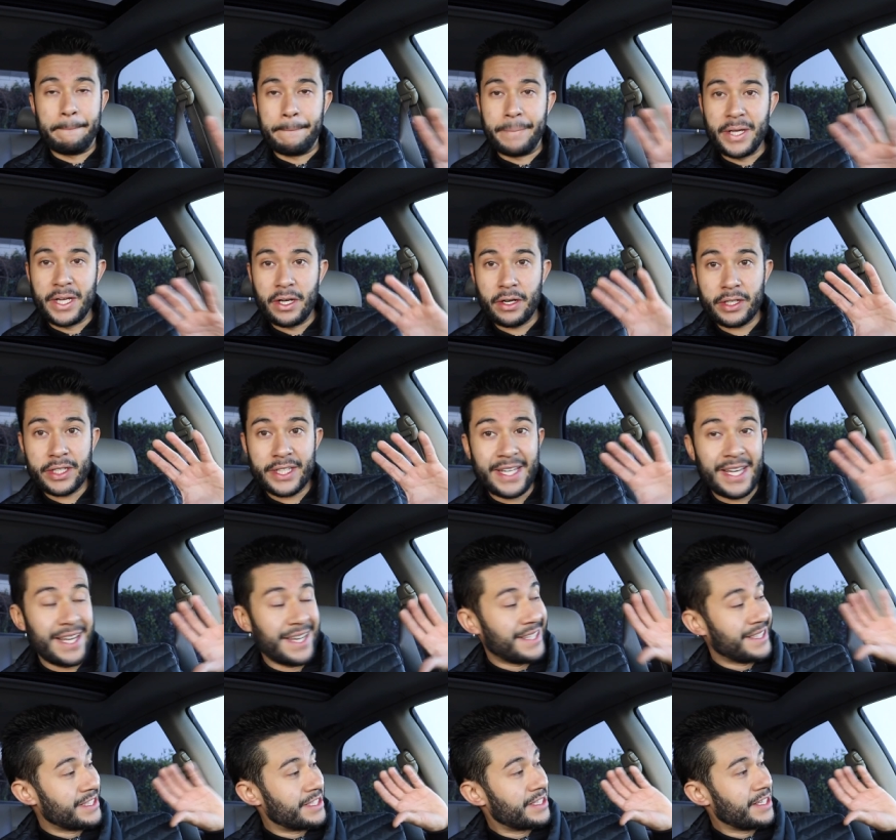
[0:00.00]
beer
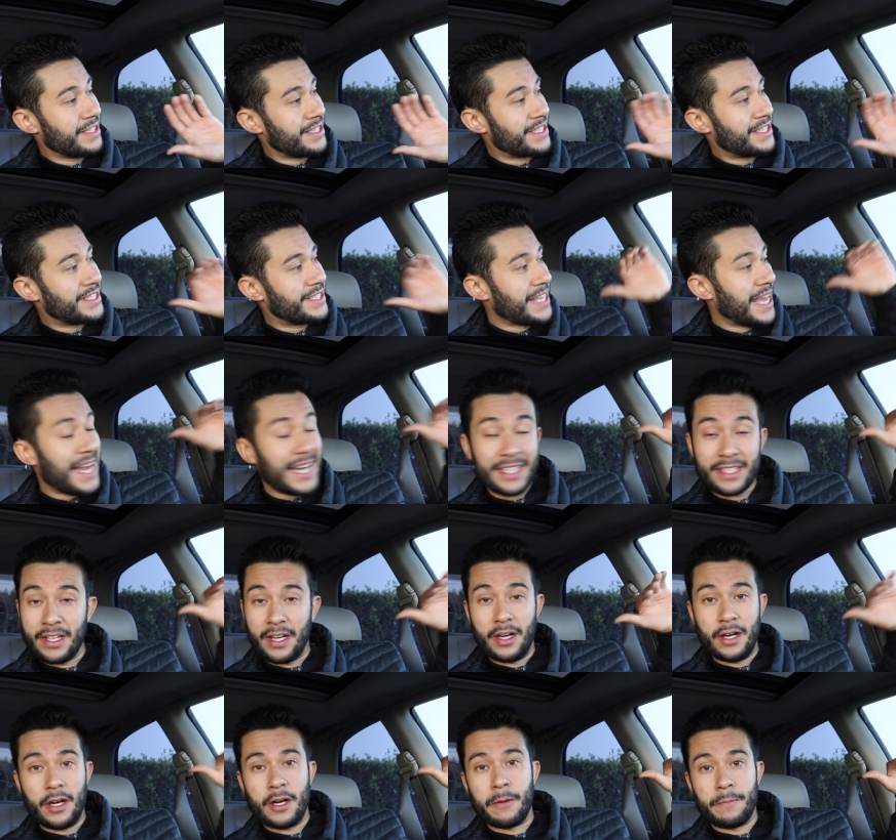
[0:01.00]
cans stacked
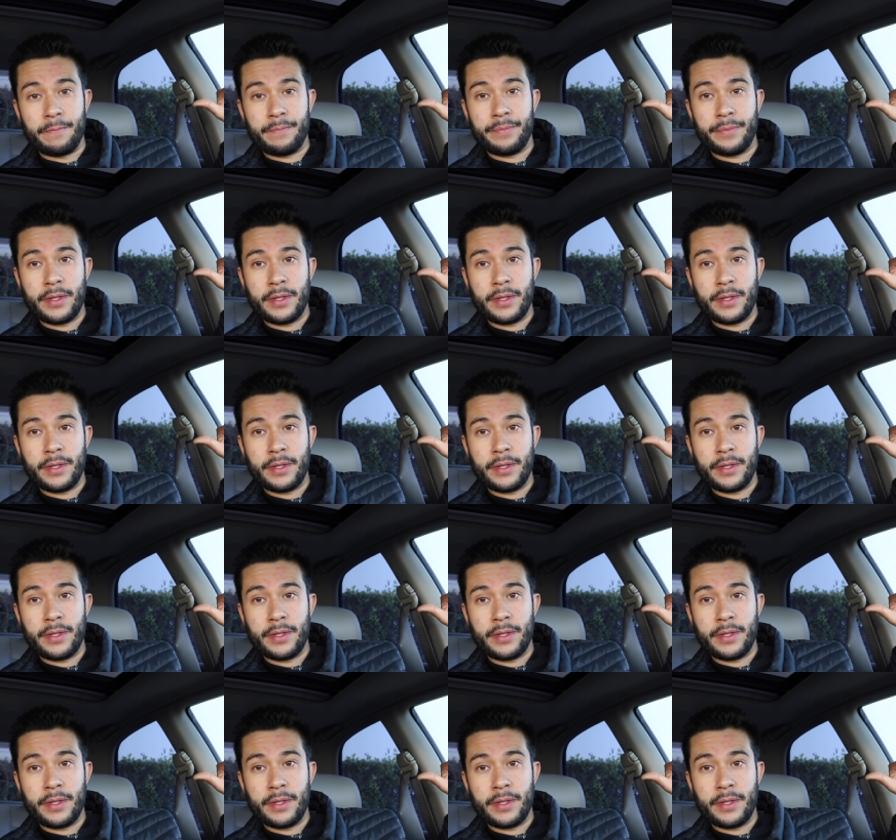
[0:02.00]
up